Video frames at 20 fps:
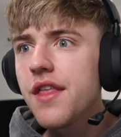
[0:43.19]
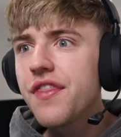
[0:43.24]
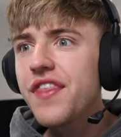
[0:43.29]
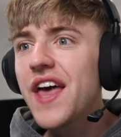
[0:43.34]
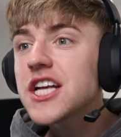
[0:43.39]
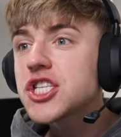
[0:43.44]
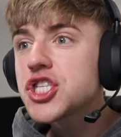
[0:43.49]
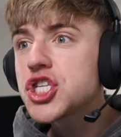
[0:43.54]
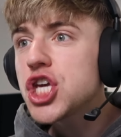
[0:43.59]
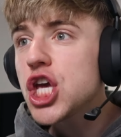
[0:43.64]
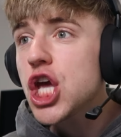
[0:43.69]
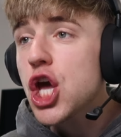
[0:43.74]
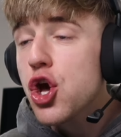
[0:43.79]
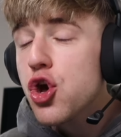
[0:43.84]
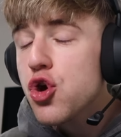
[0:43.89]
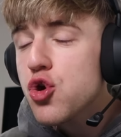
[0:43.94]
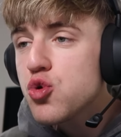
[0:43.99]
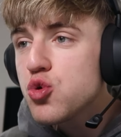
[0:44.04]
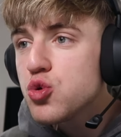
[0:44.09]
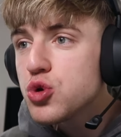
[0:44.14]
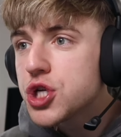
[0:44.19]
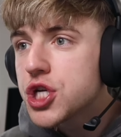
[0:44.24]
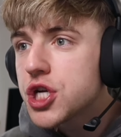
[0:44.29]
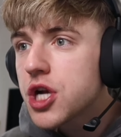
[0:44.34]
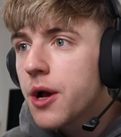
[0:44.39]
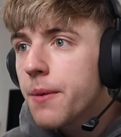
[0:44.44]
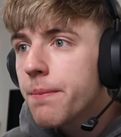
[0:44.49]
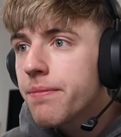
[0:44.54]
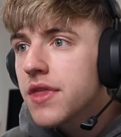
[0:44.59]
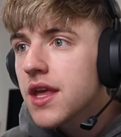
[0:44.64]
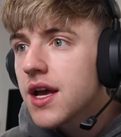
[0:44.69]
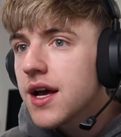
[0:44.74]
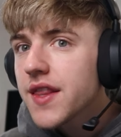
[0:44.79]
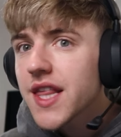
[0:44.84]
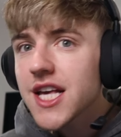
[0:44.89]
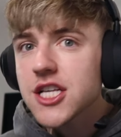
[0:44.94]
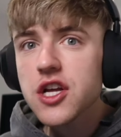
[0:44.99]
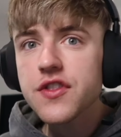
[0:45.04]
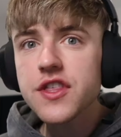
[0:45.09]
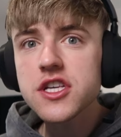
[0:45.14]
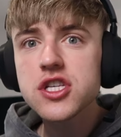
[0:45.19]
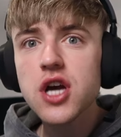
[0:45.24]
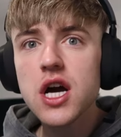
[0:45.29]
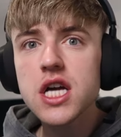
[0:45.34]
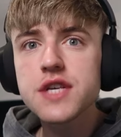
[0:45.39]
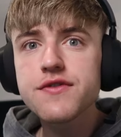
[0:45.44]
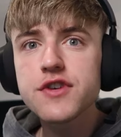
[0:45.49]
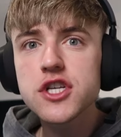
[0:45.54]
That's huge. That's like the size